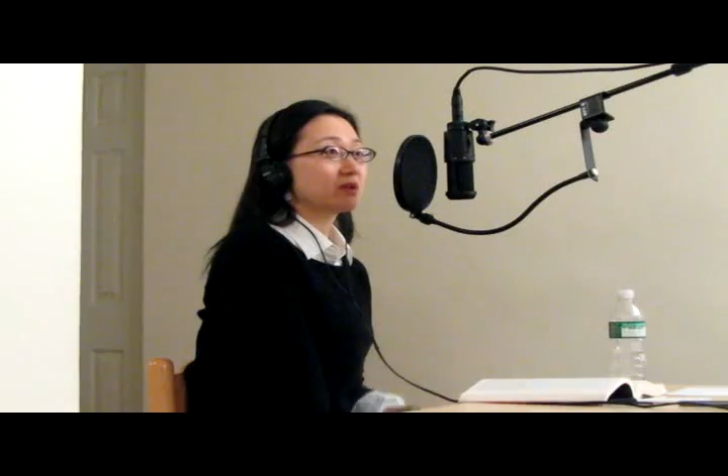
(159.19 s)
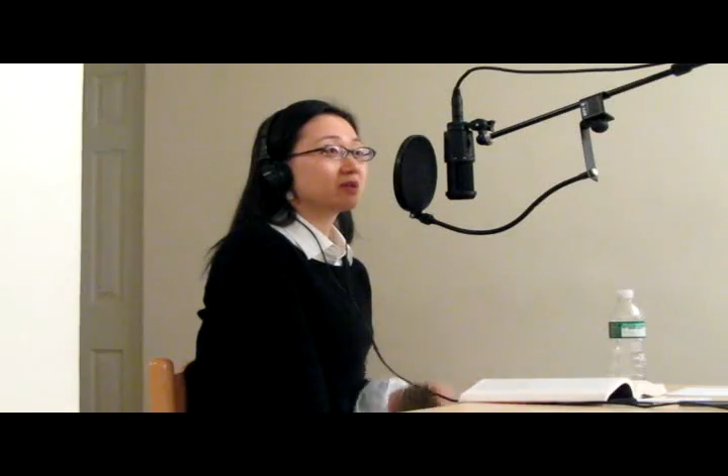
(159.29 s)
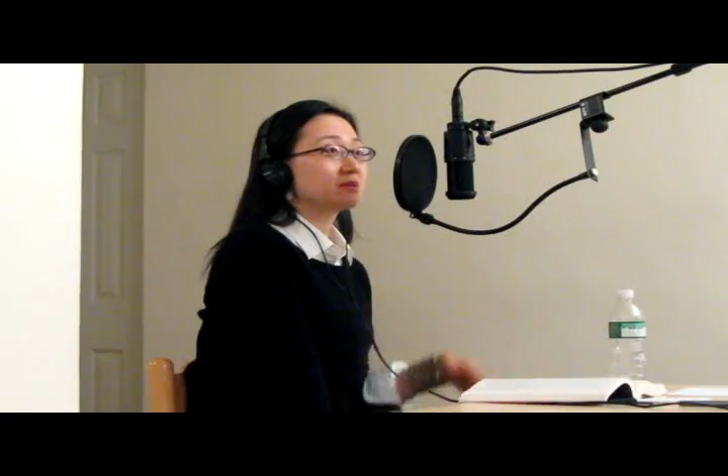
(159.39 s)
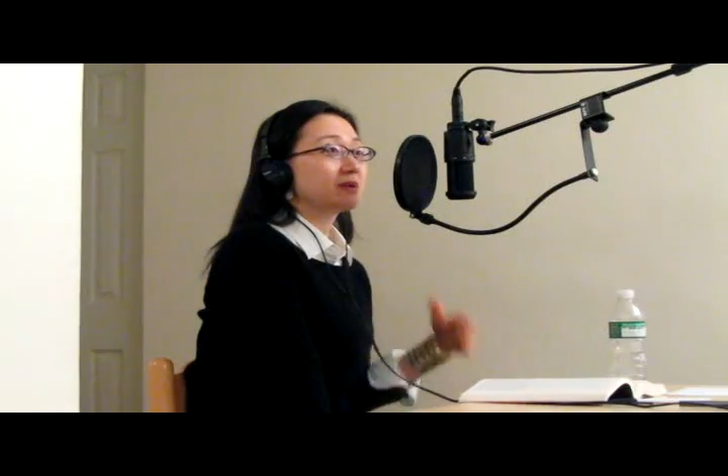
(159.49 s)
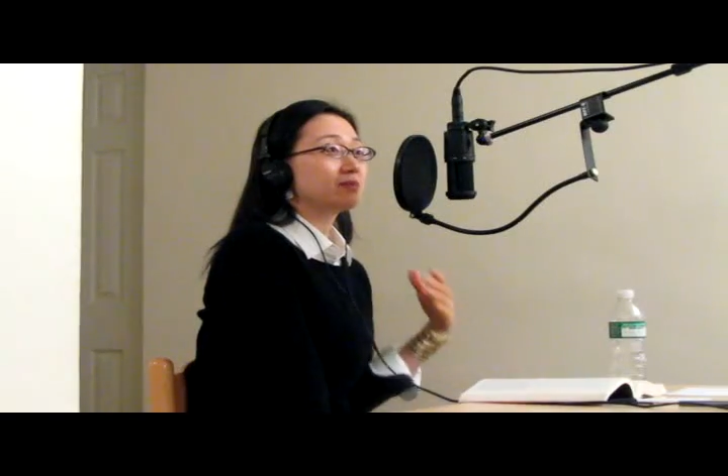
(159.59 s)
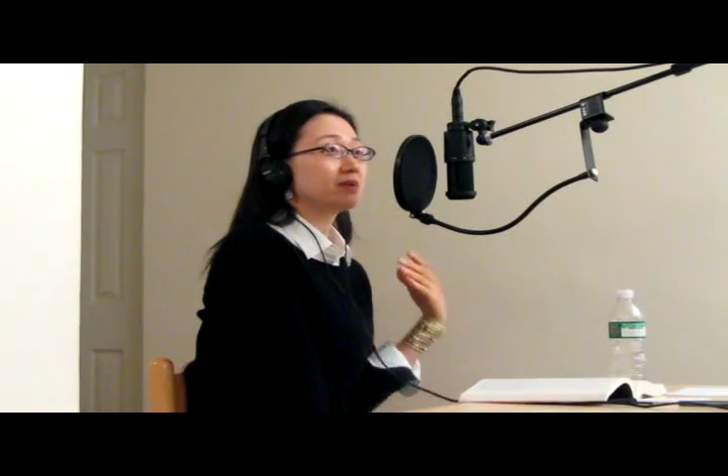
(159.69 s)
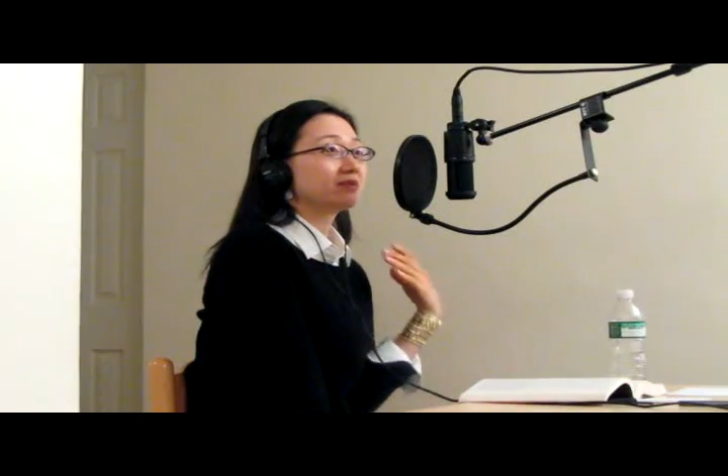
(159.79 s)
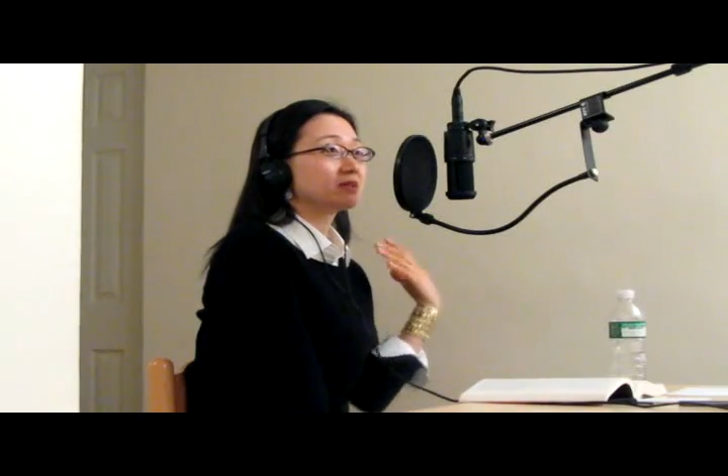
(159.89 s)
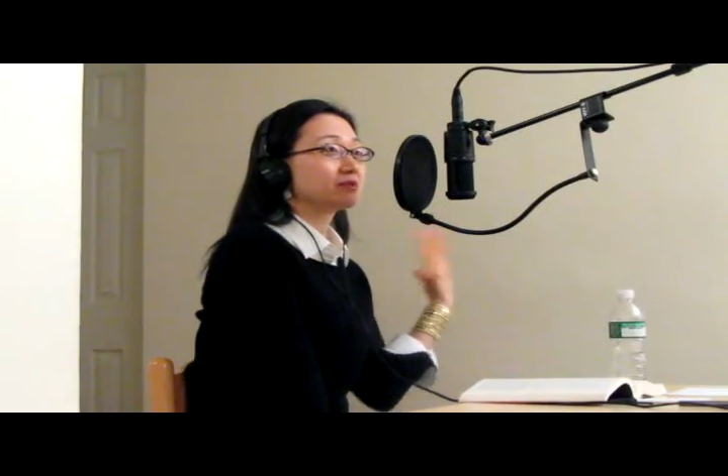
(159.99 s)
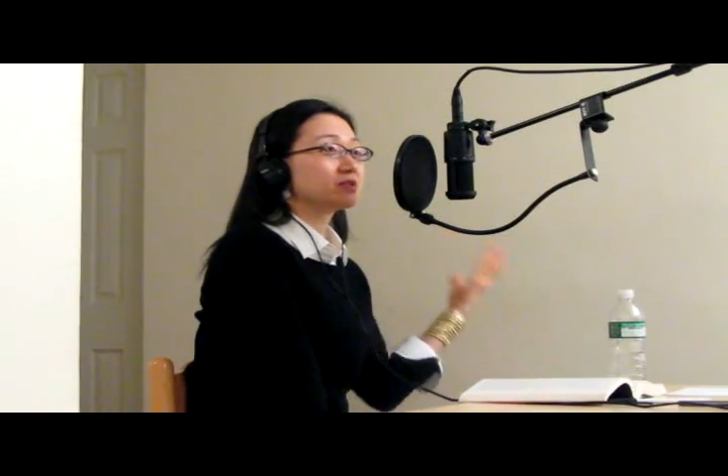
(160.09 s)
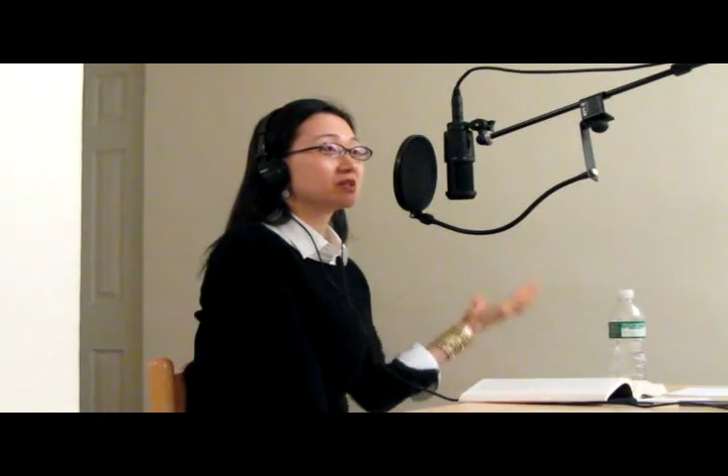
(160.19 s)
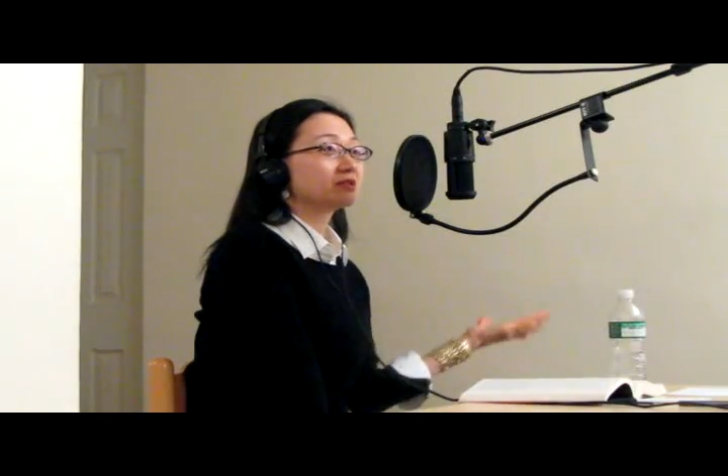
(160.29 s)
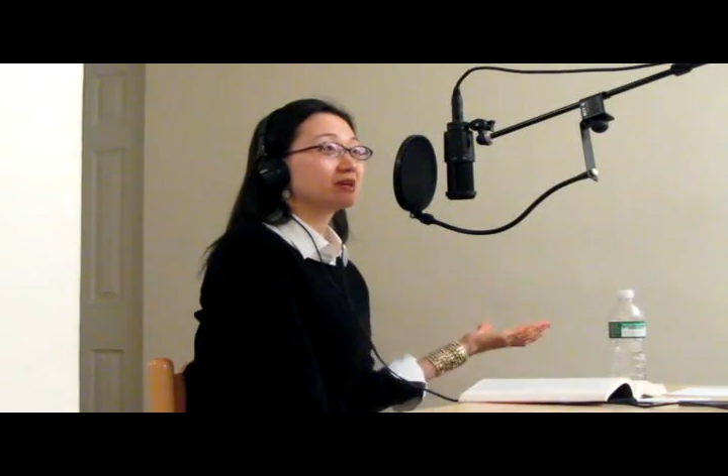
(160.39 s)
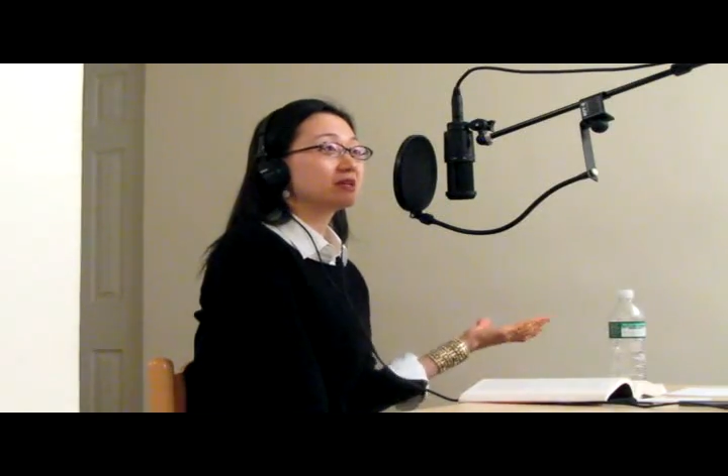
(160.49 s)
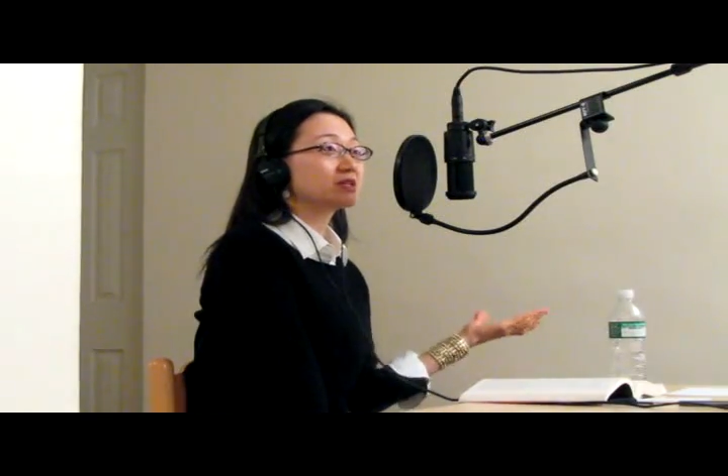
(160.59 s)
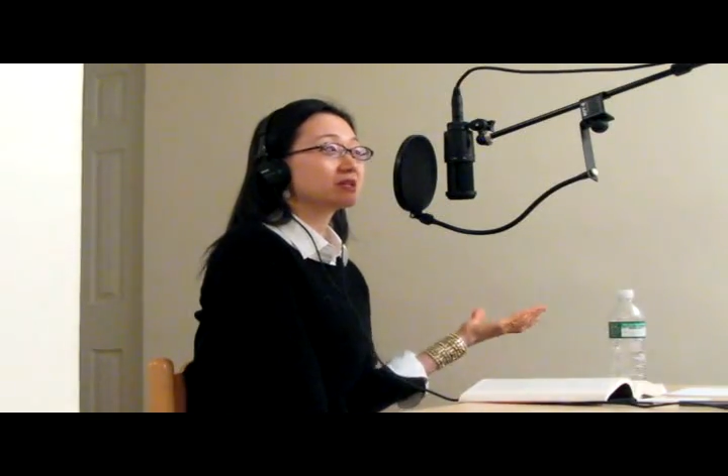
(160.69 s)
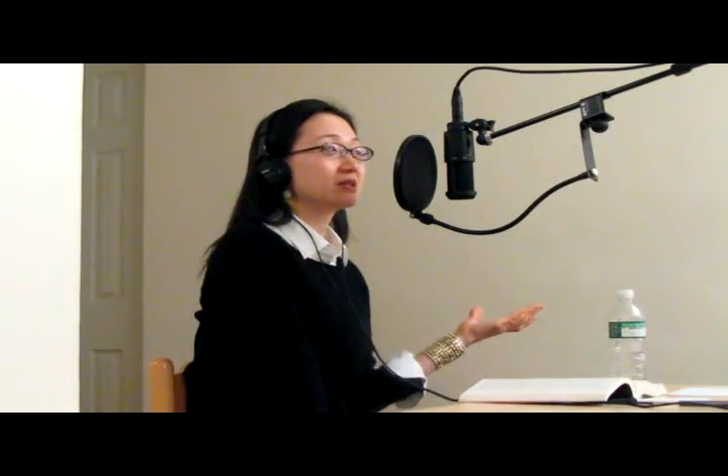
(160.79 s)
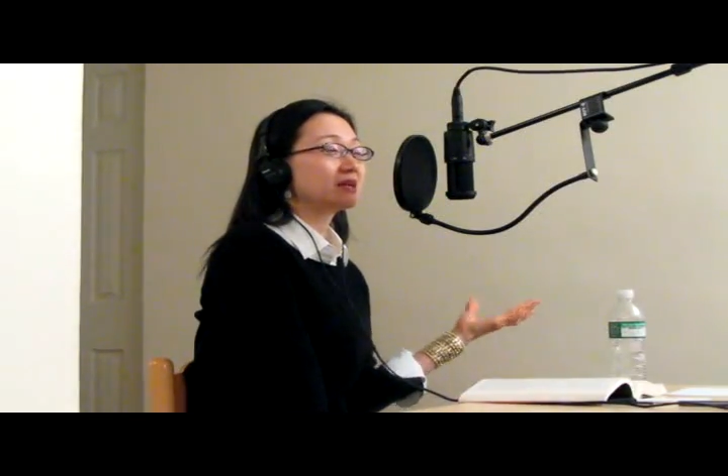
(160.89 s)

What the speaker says: well as people of his own generation.